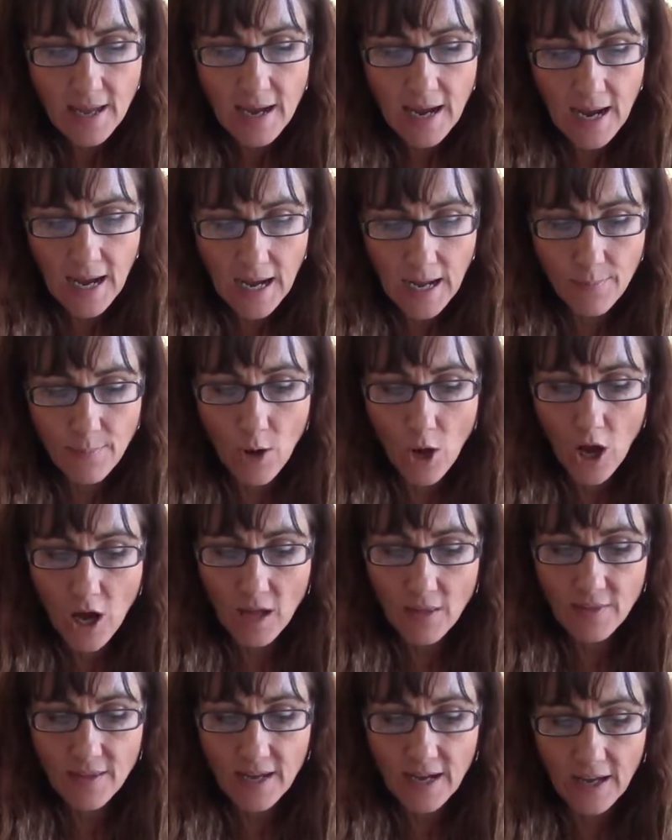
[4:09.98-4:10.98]

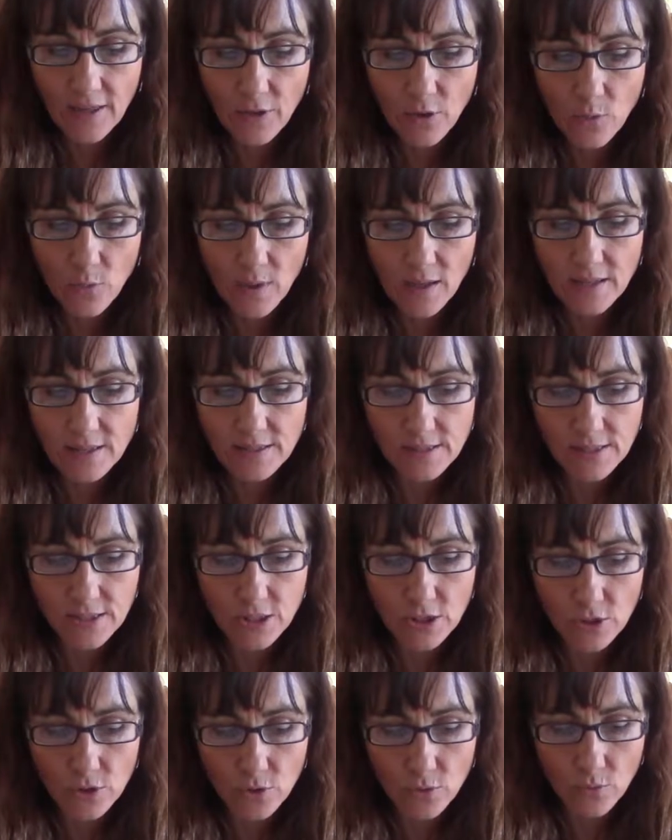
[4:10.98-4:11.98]
All the other ones
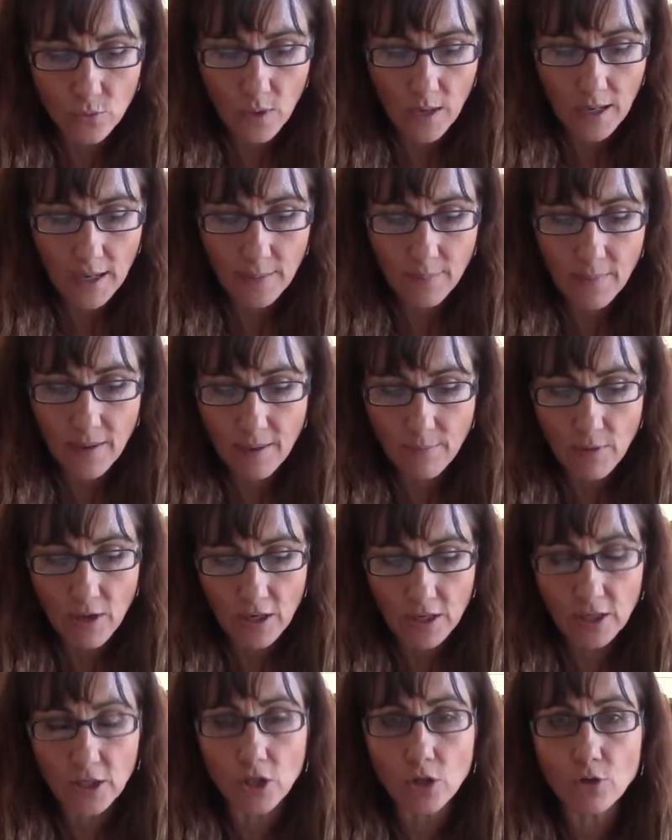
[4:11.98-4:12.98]
too, I'm not
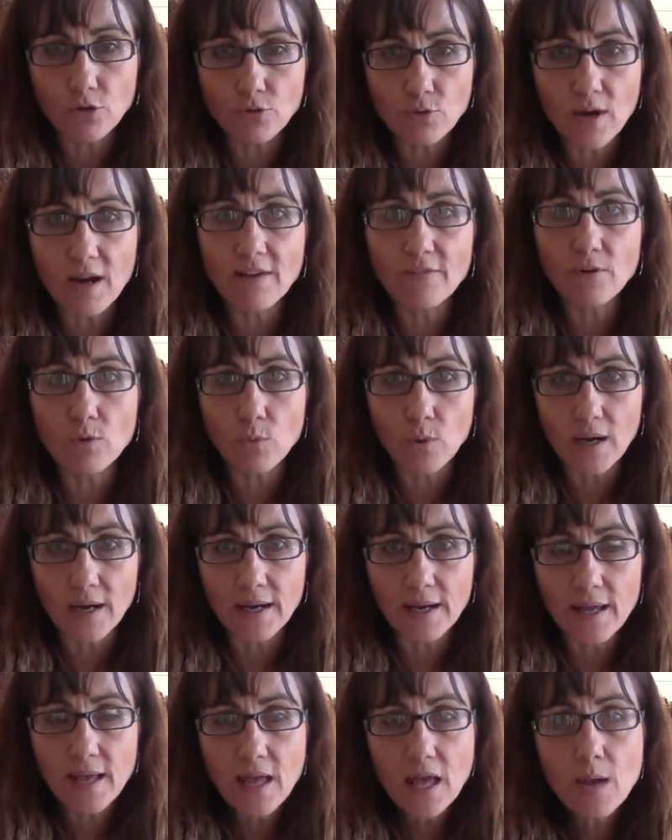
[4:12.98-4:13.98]
going to go through every
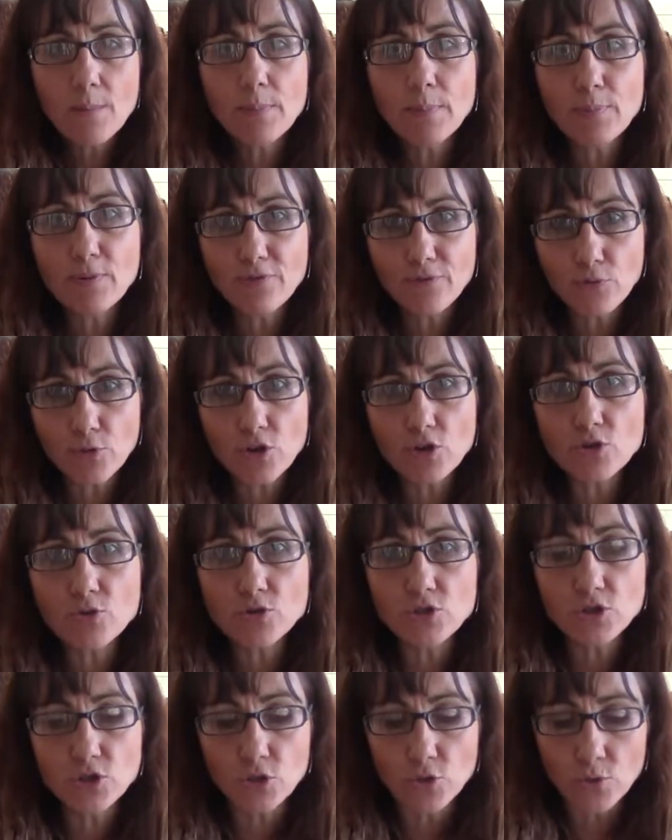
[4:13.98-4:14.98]
one, but before
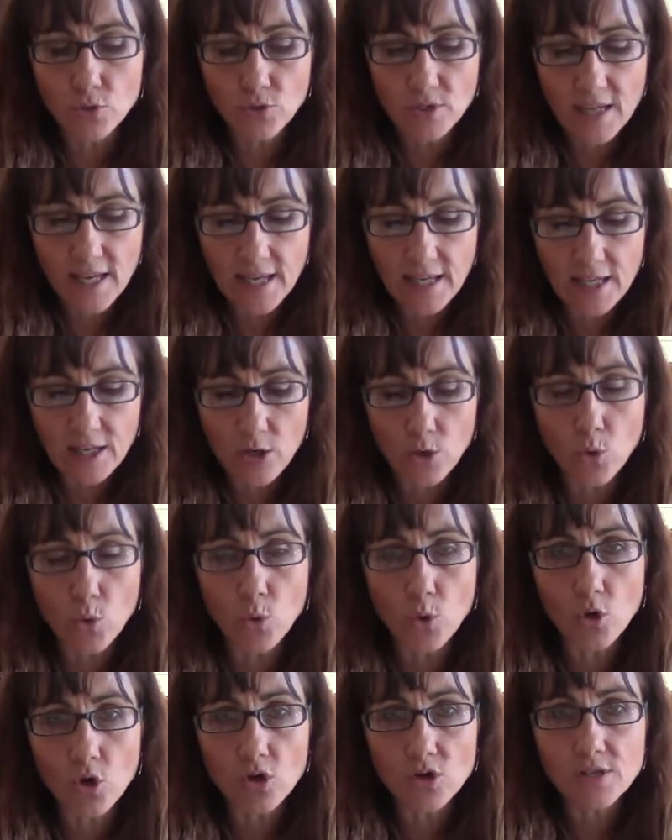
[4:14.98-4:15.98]
you do take a
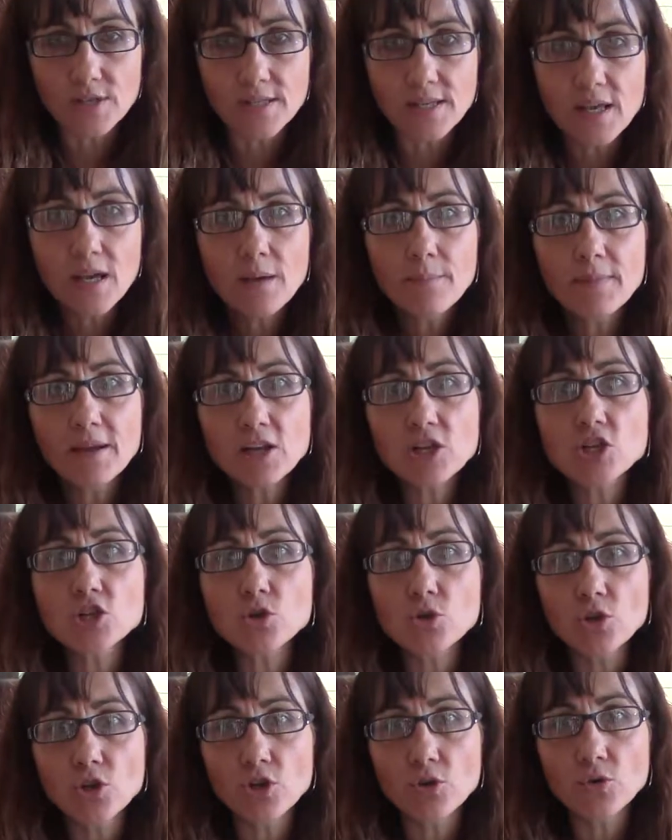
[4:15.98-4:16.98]
course, make
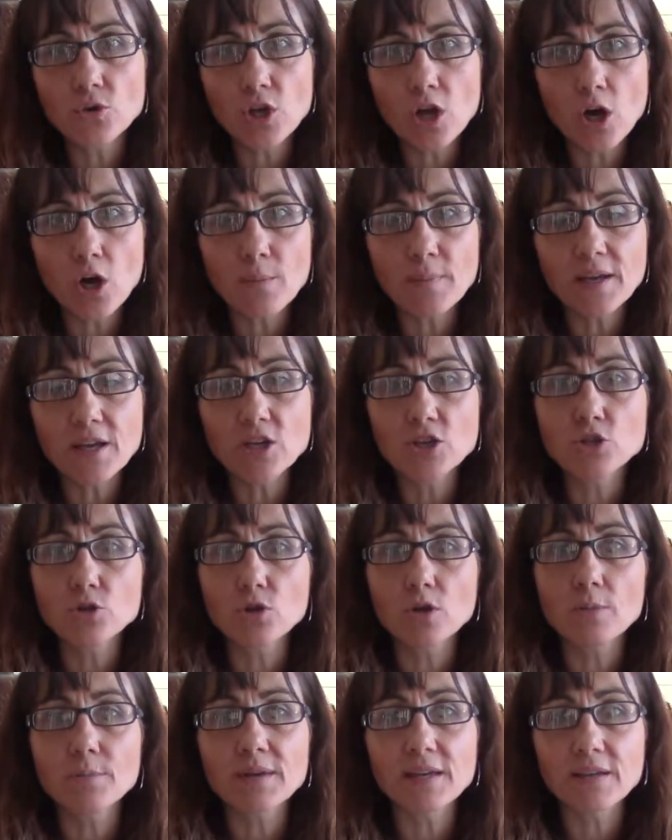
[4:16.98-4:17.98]
sure you know, because you
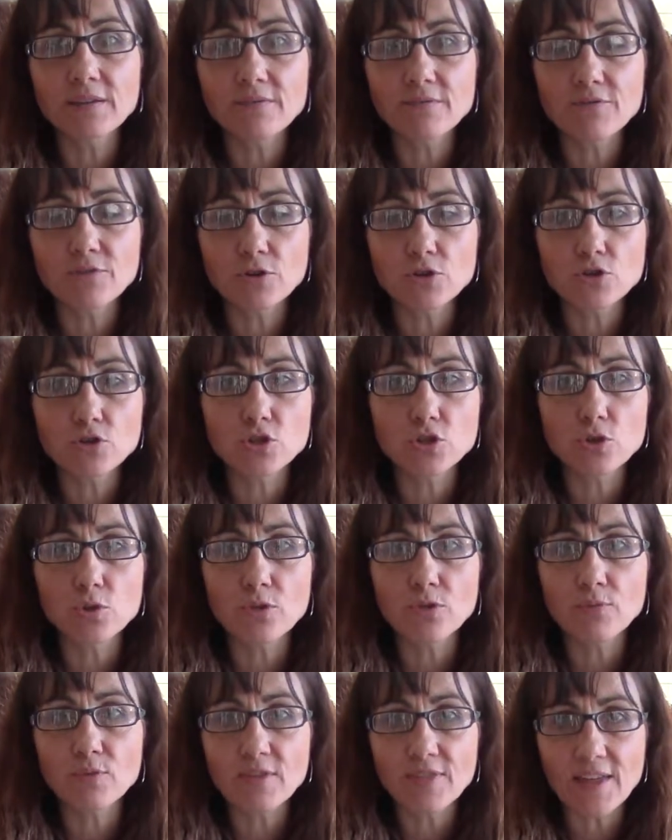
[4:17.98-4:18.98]
could be in for
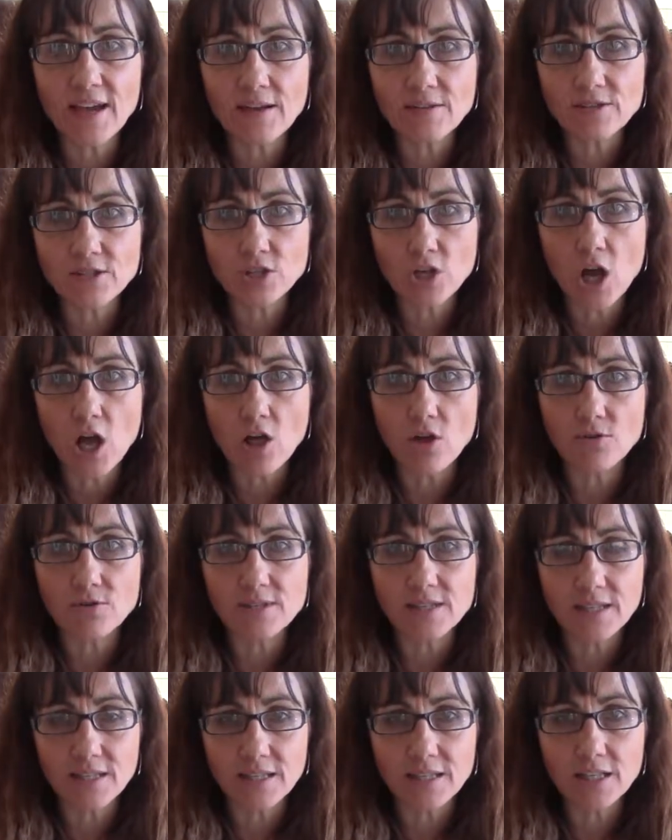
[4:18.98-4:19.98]
$2,000–3,000
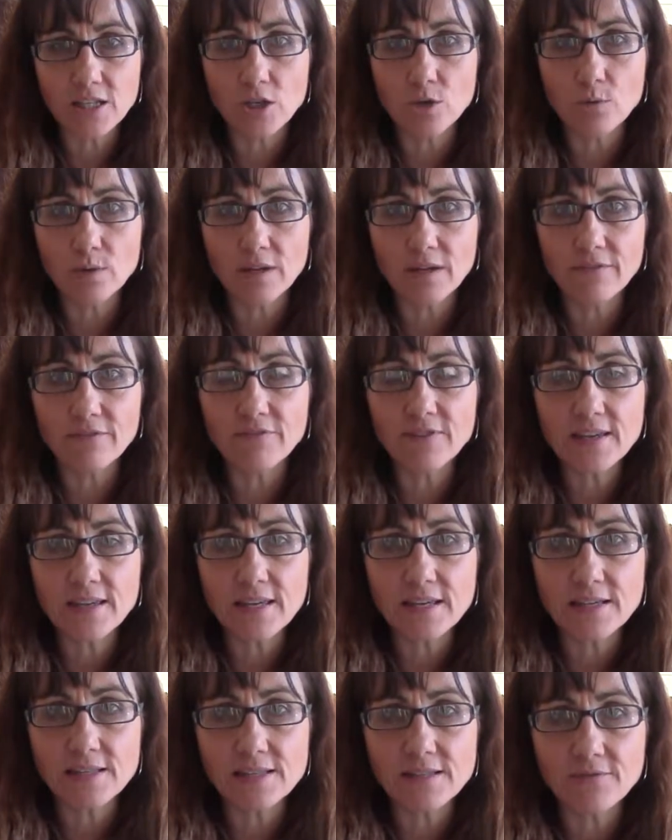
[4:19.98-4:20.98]
in continuing
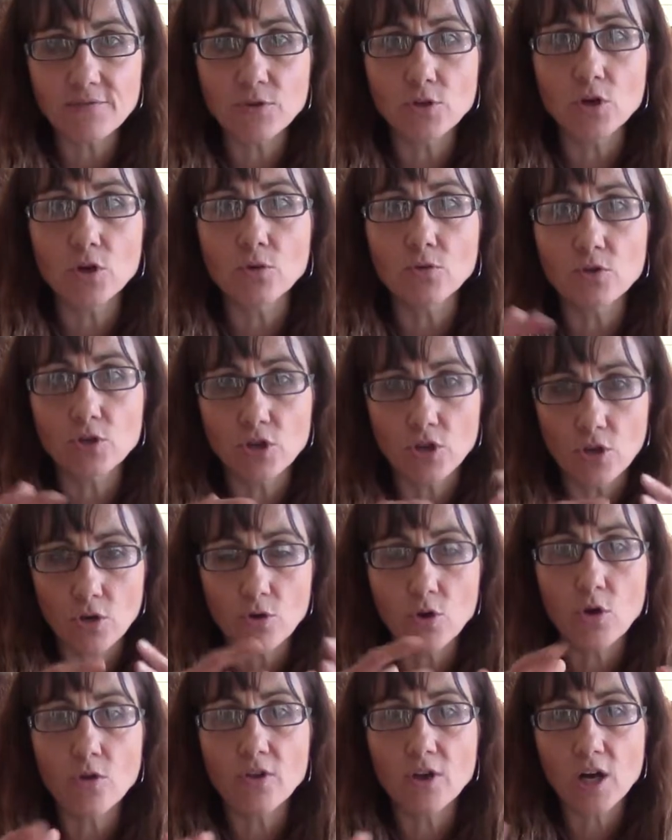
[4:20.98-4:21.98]
fees if you don't
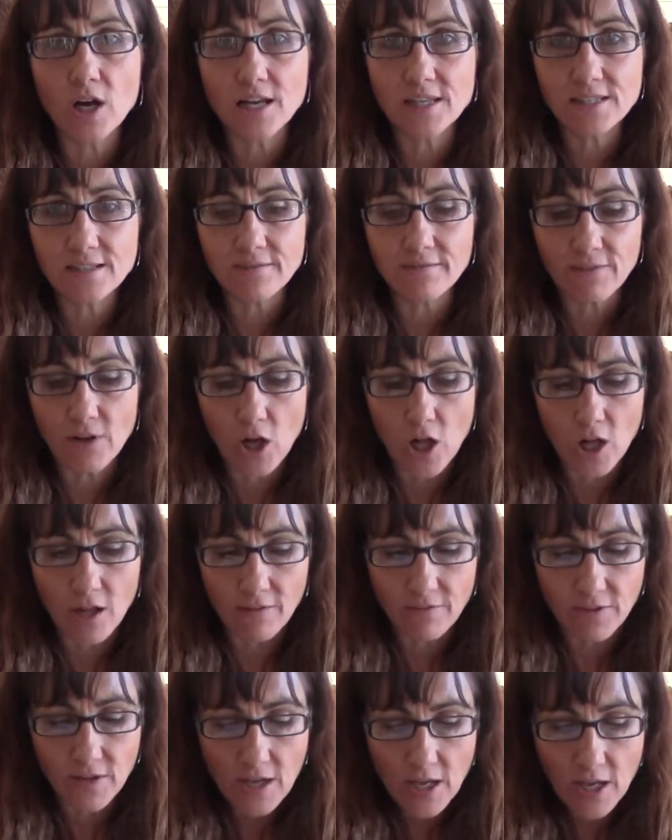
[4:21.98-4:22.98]
know the cost involved.